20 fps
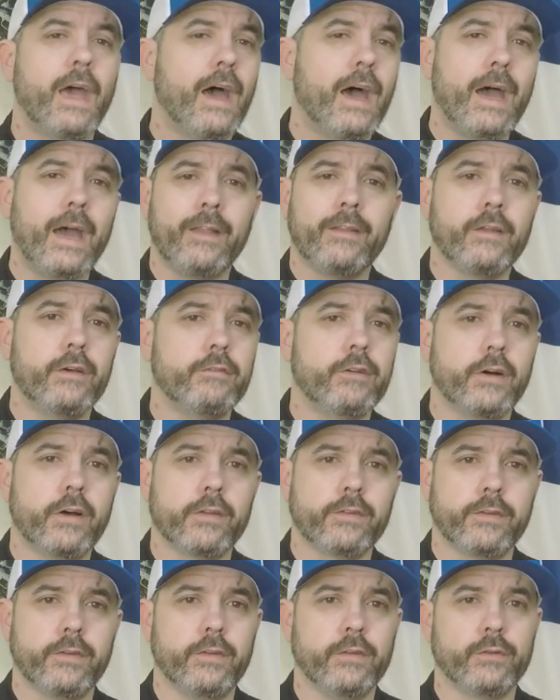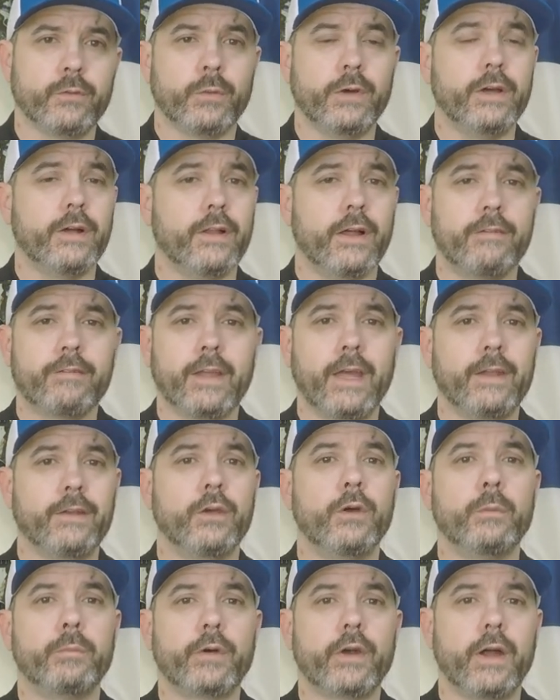I love Austin as well. I've got
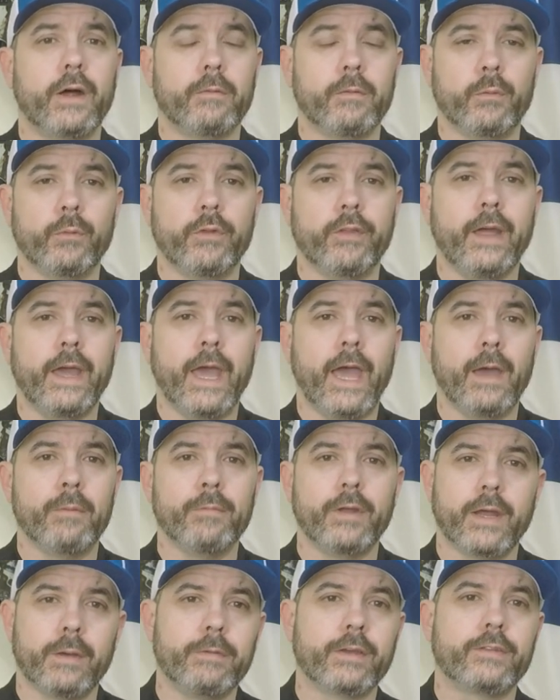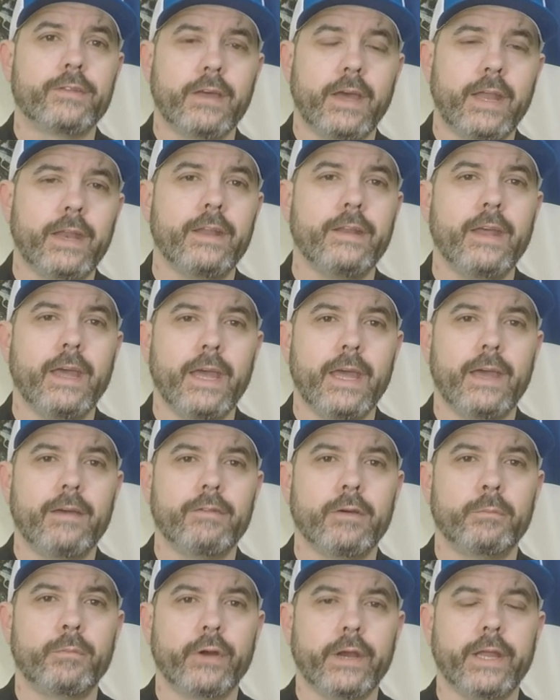no problem with that, but I'm excited to have
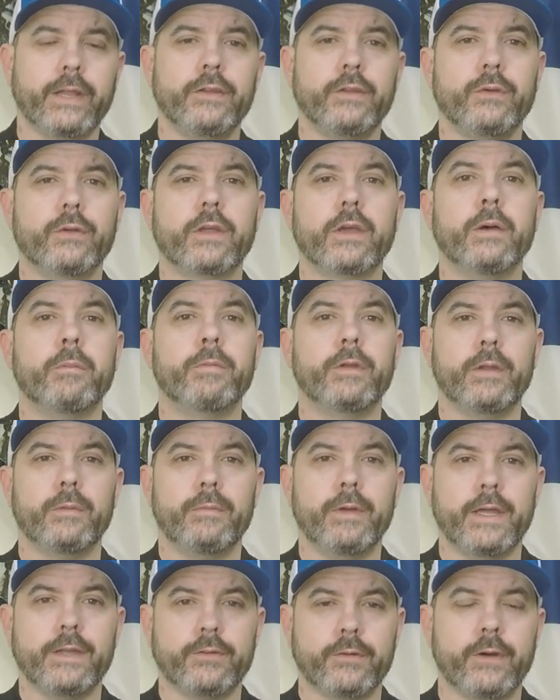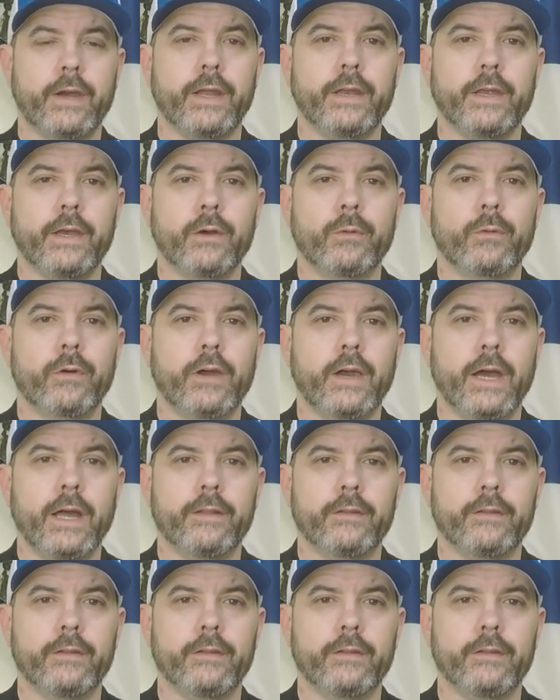a brand new company based right here where I